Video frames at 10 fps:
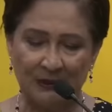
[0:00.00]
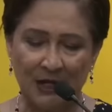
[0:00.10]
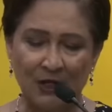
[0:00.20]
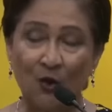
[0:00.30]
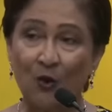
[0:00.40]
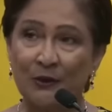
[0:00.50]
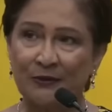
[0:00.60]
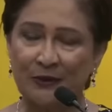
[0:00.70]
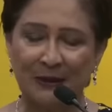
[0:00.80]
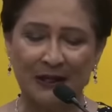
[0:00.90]
I quote
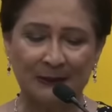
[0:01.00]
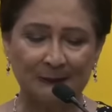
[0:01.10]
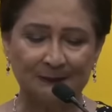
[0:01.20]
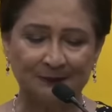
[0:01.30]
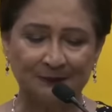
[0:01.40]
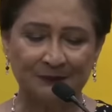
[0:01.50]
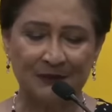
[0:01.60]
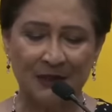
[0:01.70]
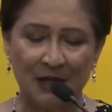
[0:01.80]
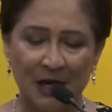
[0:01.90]
from that.
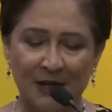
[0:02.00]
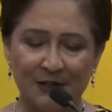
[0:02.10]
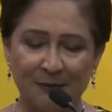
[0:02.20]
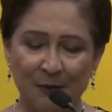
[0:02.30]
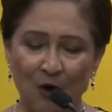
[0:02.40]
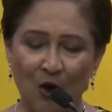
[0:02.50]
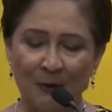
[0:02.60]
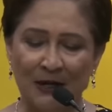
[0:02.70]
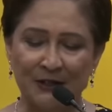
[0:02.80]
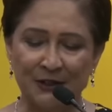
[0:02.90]
As the
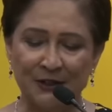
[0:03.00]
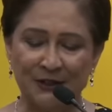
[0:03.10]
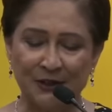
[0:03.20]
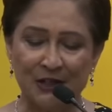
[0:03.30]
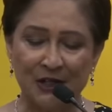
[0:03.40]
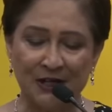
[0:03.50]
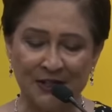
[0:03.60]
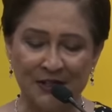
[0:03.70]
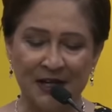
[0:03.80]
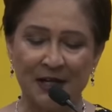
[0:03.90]
probe into
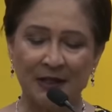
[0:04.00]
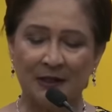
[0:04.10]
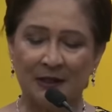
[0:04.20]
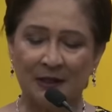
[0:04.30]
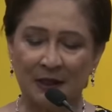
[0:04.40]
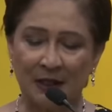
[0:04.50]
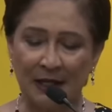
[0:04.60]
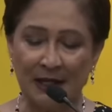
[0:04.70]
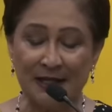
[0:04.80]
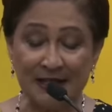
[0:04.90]
SSA
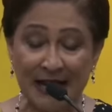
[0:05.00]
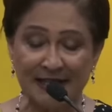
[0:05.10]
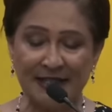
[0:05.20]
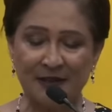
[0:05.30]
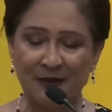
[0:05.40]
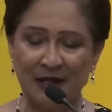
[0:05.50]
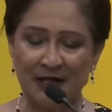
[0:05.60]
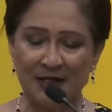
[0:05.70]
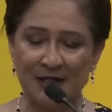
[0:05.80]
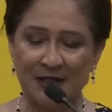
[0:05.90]

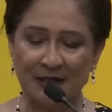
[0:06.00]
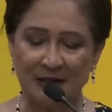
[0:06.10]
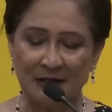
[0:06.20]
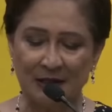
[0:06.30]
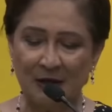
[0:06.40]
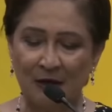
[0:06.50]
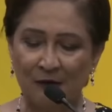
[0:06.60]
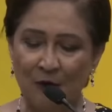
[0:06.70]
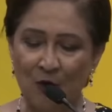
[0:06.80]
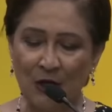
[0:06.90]
intensifies,
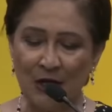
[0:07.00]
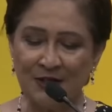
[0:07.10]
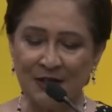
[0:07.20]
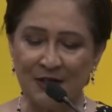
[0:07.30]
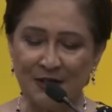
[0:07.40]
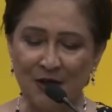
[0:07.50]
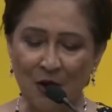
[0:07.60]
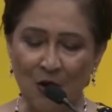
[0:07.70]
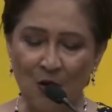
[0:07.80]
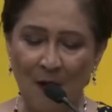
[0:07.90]
focus is
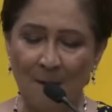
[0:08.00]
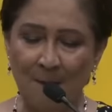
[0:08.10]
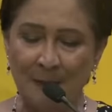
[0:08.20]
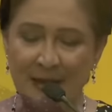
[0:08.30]
now